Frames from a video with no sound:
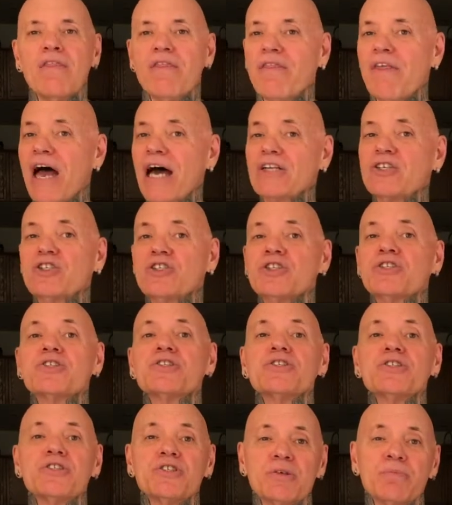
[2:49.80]
That's
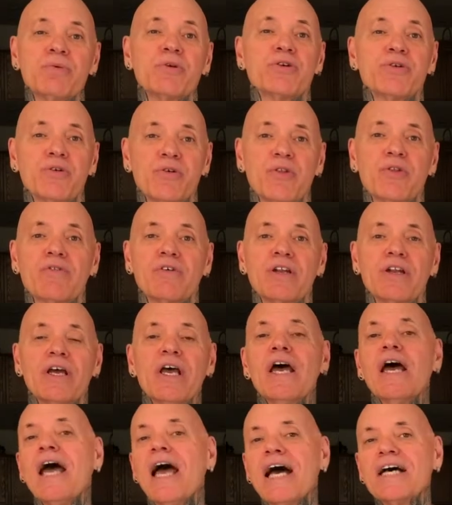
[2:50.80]
just the simple truth of it.
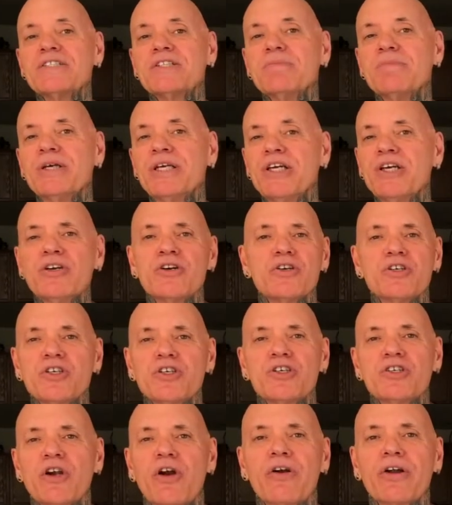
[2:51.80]
As a beginner
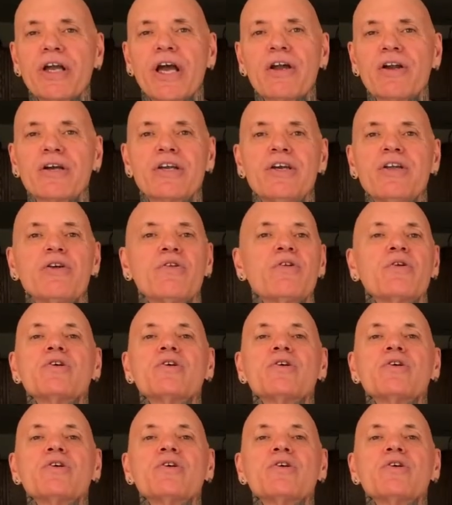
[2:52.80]
just starting out on keto,